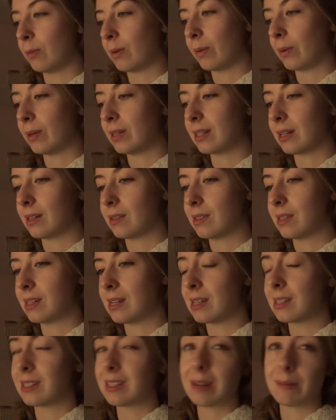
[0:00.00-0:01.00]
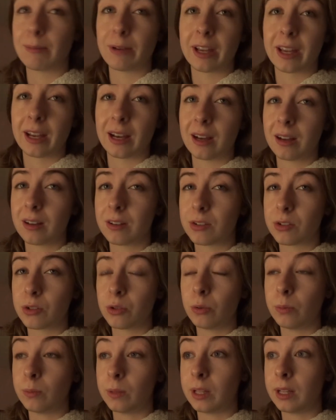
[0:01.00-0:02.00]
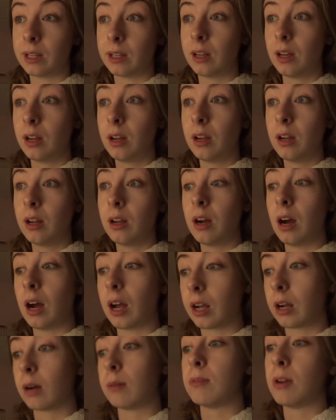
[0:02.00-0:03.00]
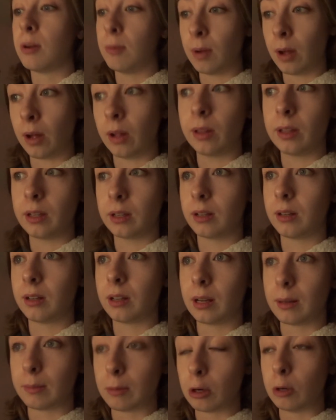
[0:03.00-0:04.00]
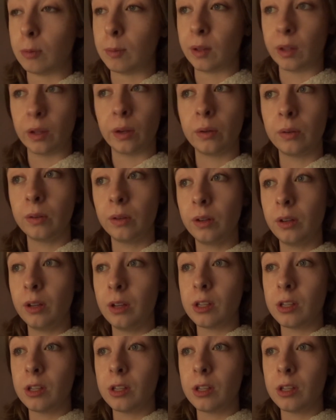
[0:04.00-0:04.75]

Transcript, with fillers: I went downstairs to get my cat because normally I come home earlier and I'm home alone.